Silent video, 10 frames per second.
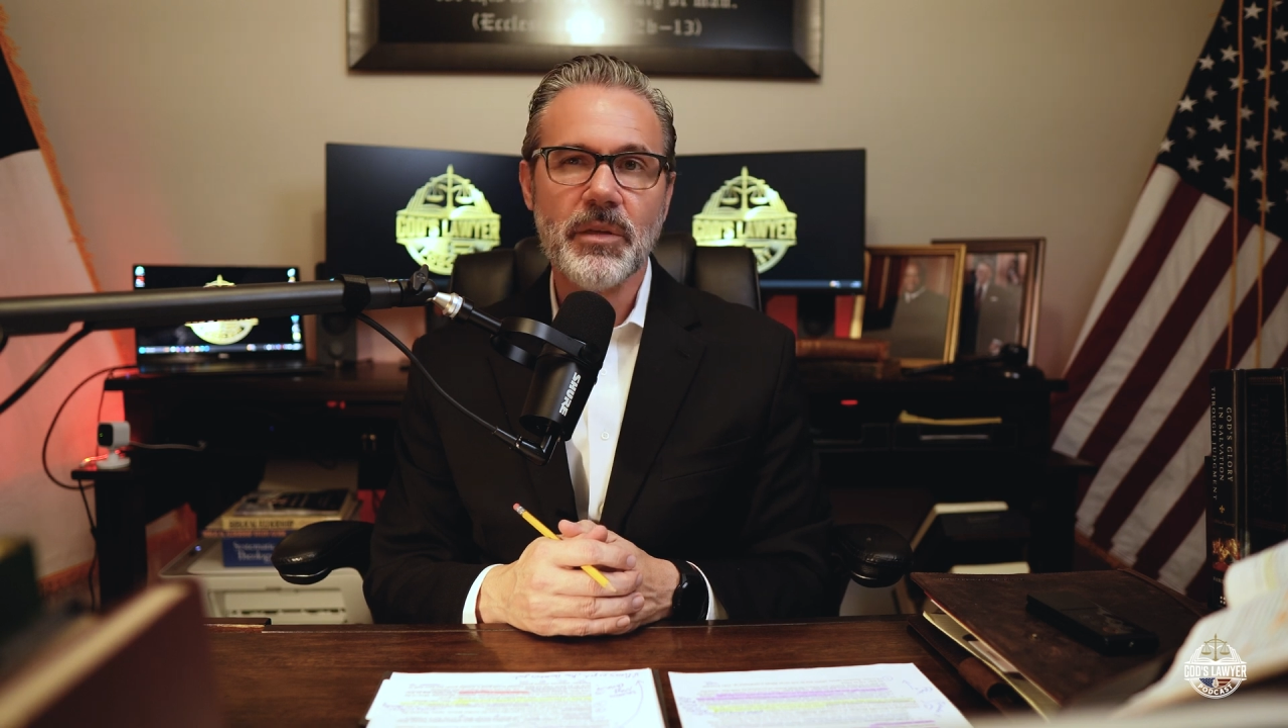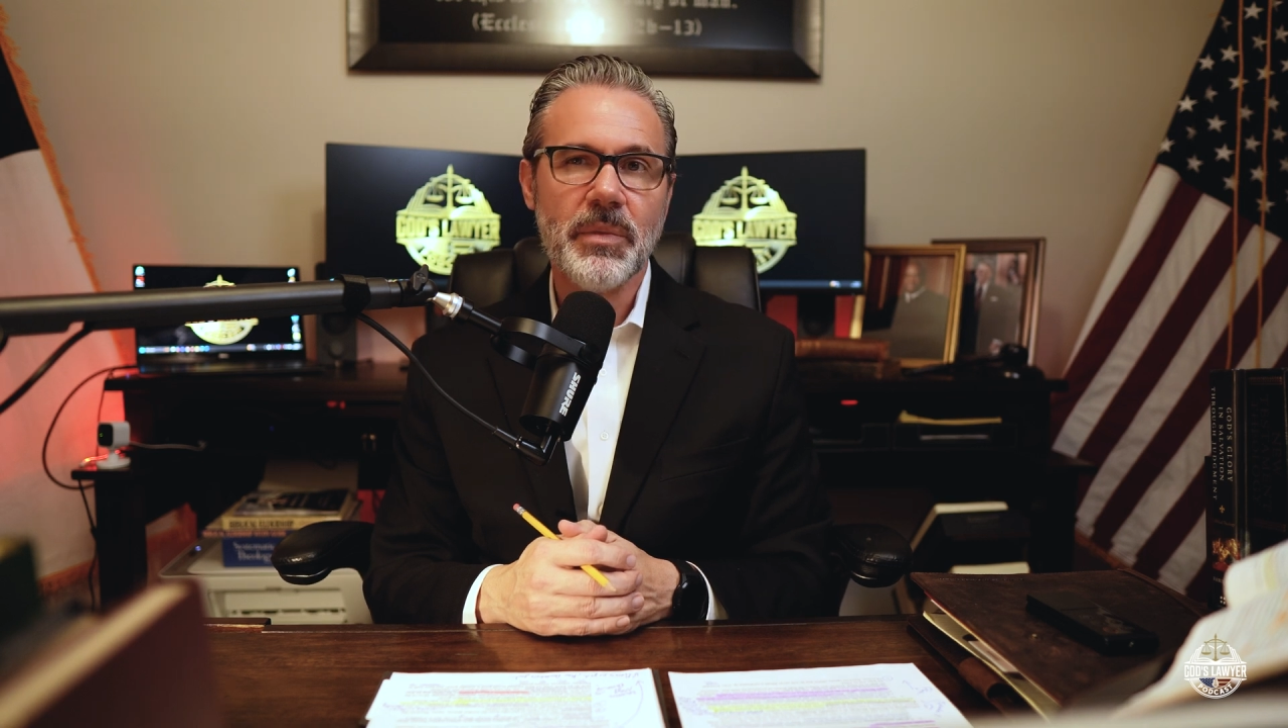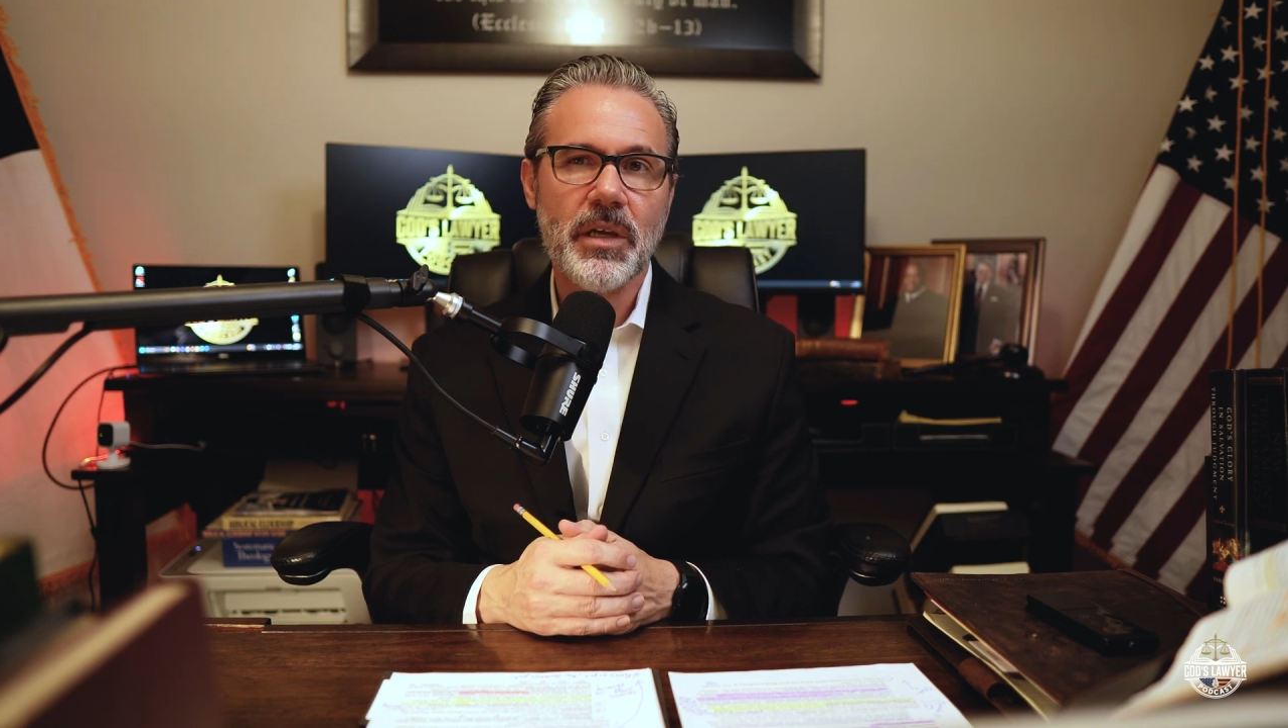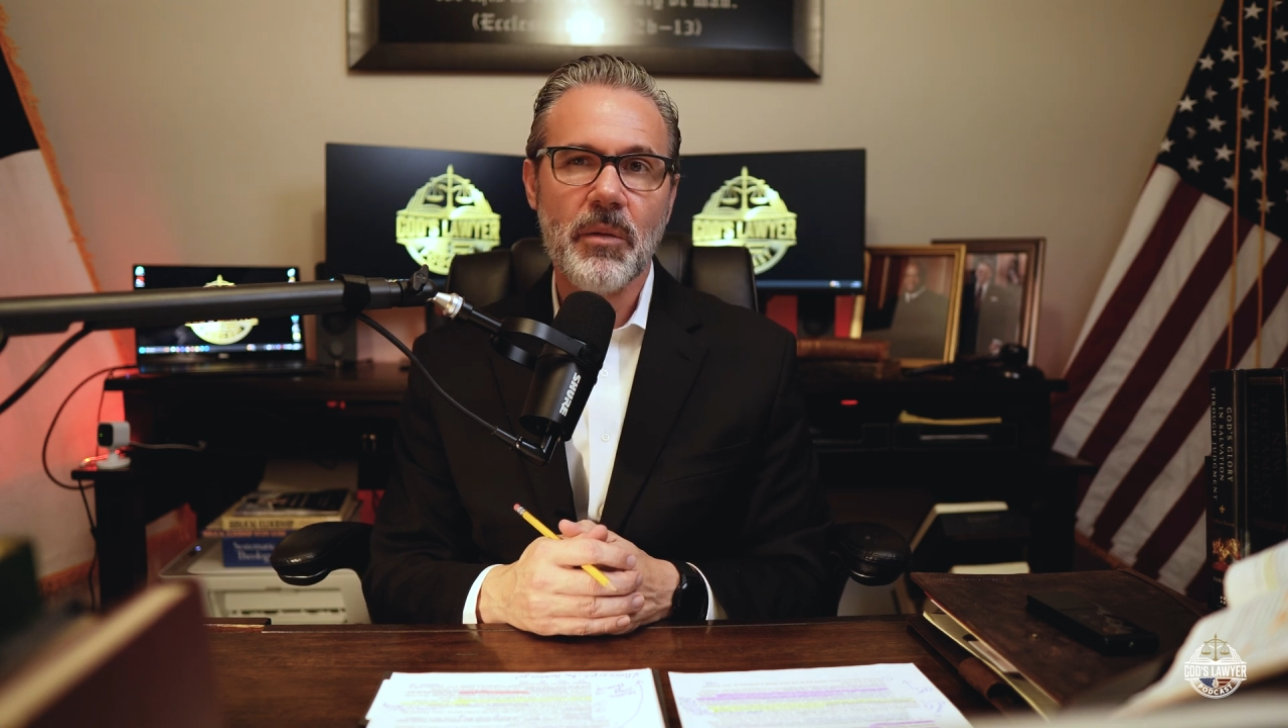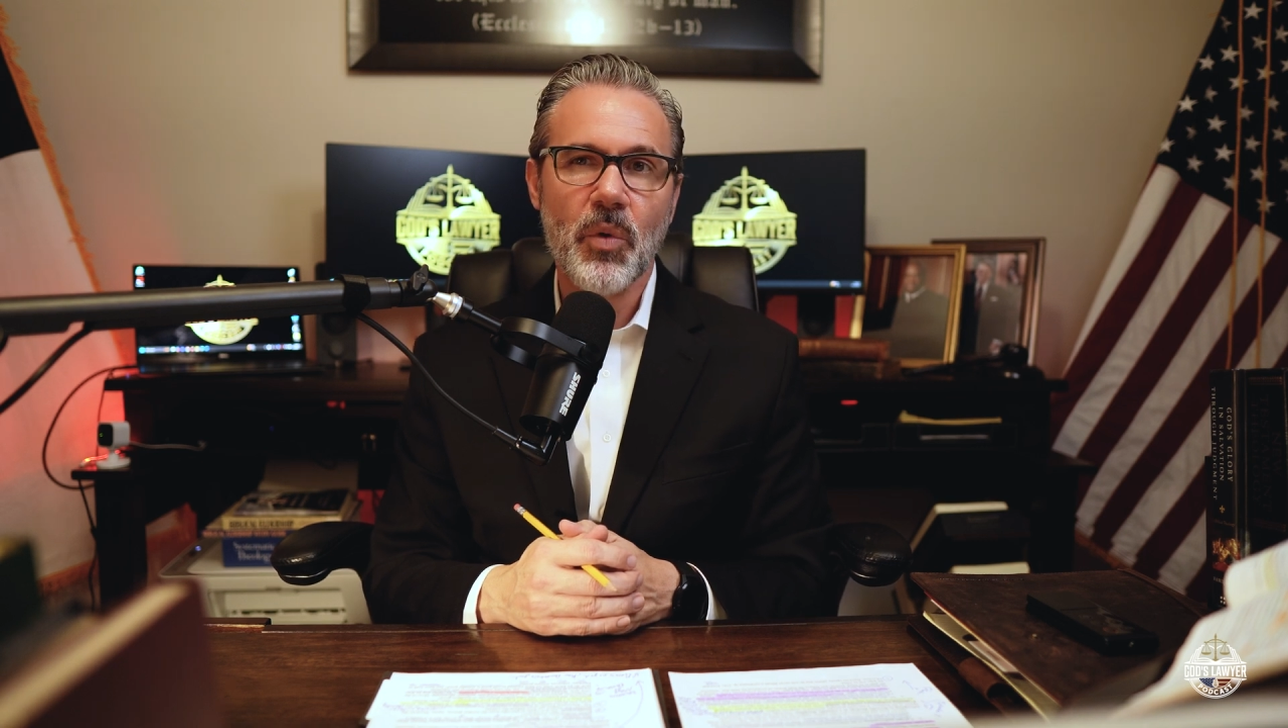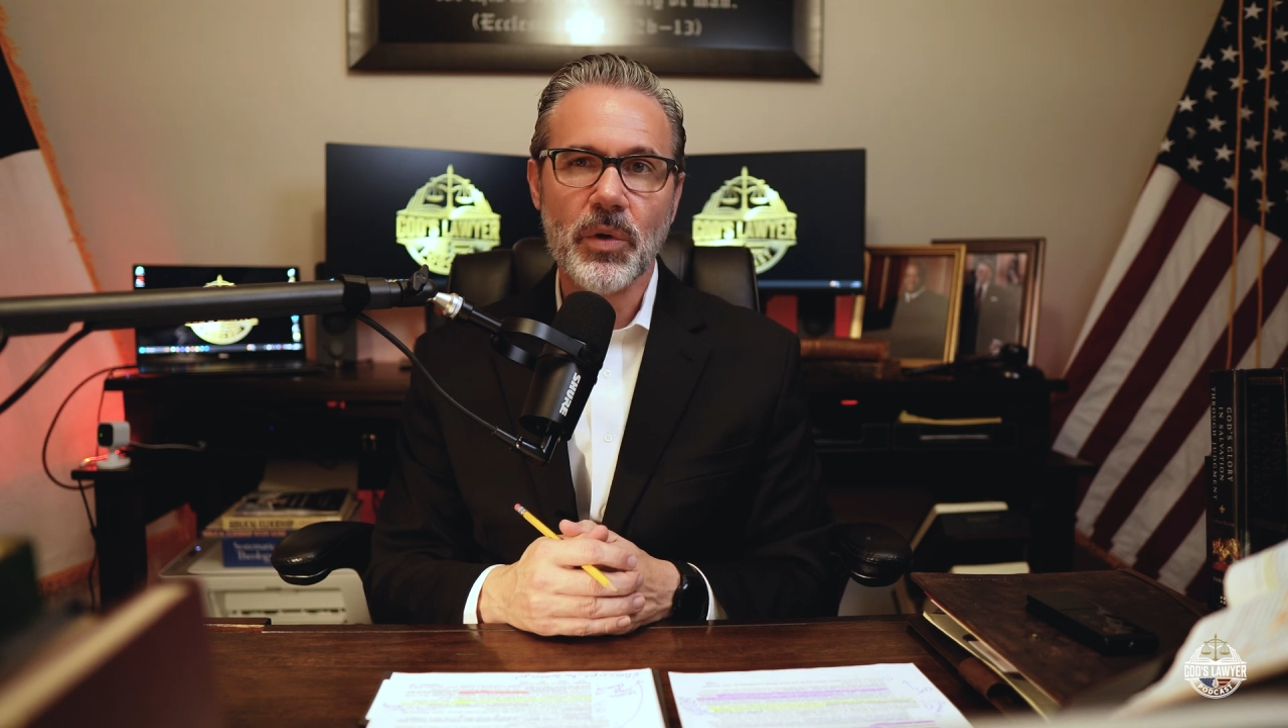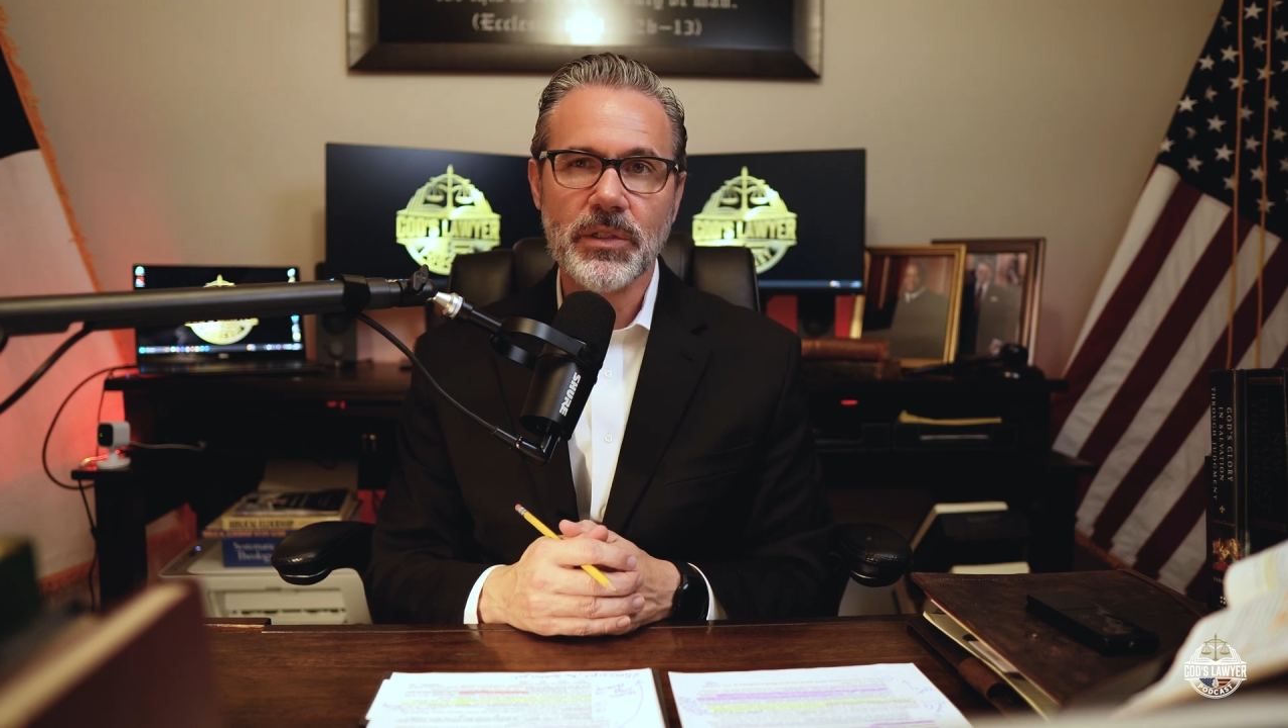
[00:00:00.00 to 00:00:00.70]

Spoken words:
to become more